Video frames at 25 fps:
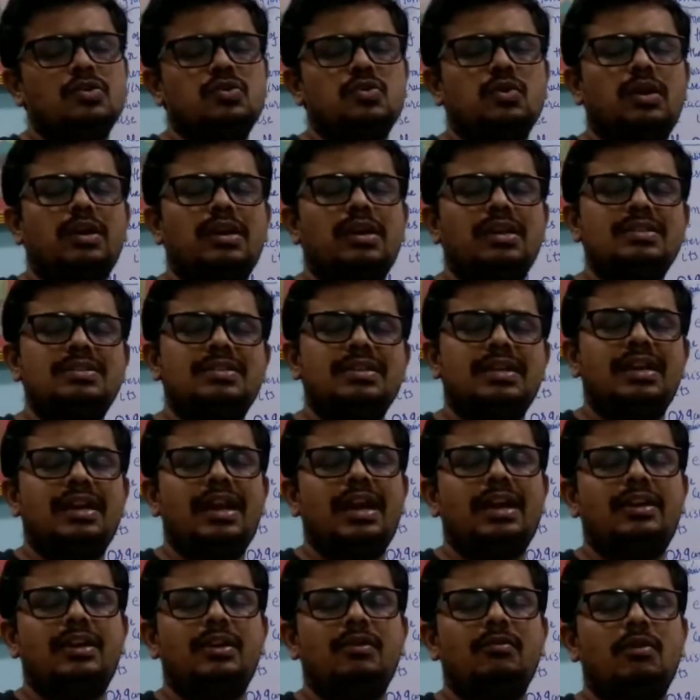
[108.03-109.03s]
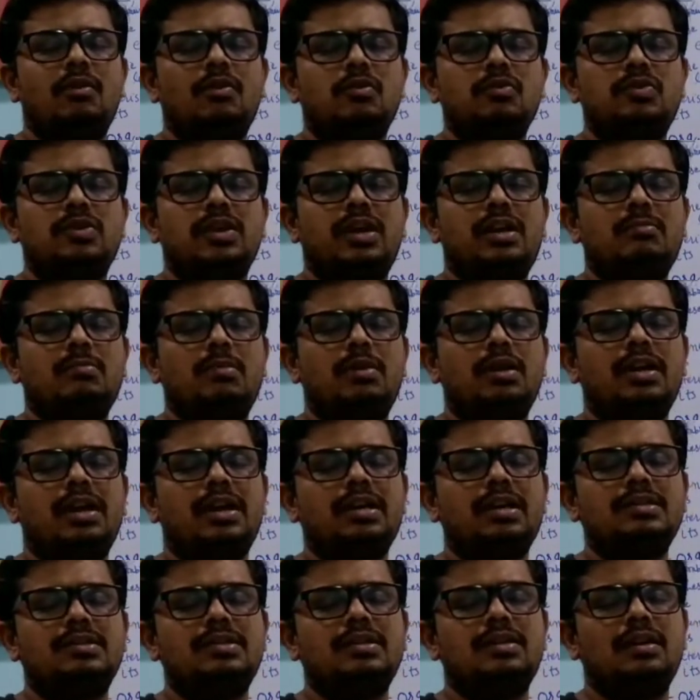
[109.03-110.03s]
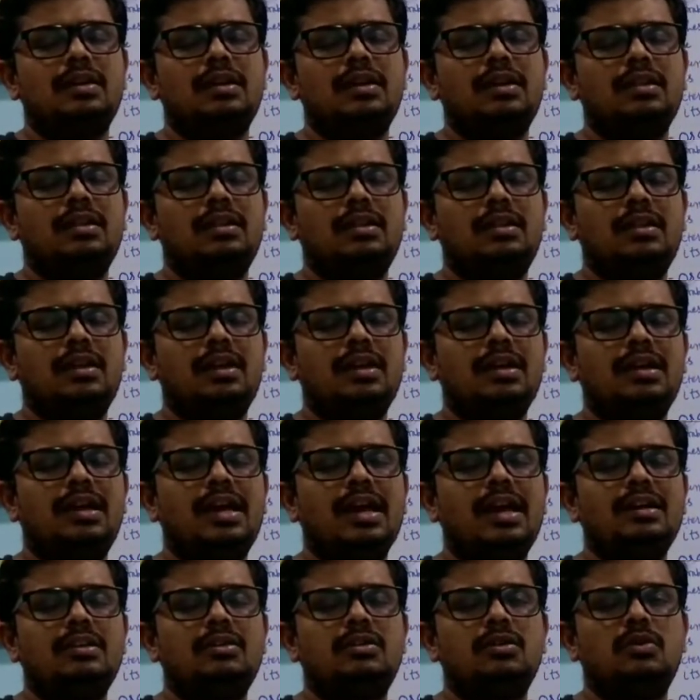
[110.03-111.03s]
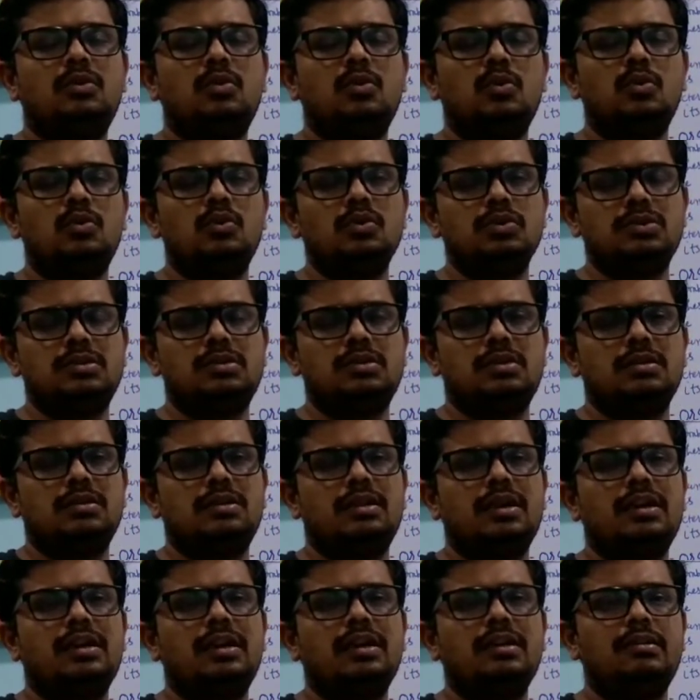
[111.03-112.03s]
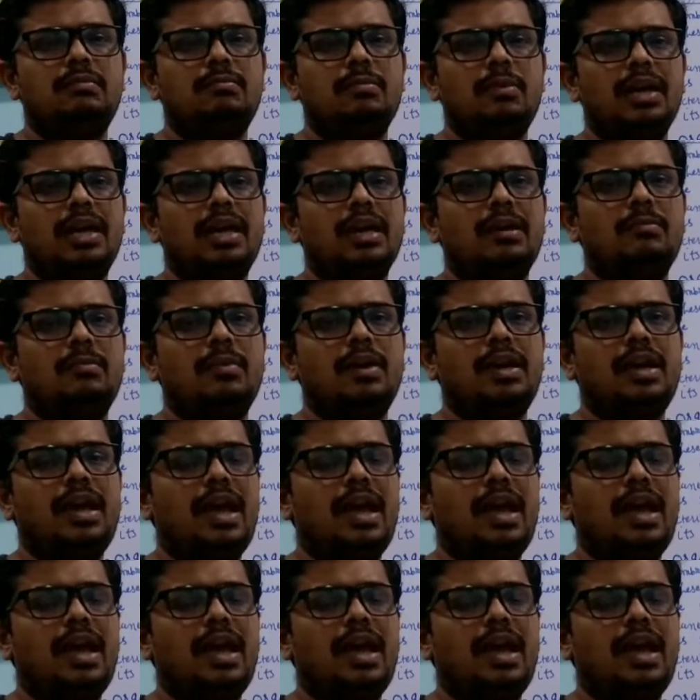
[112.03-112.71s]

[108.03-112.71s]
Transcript: so it is inactive outside, but as it get the host, then it become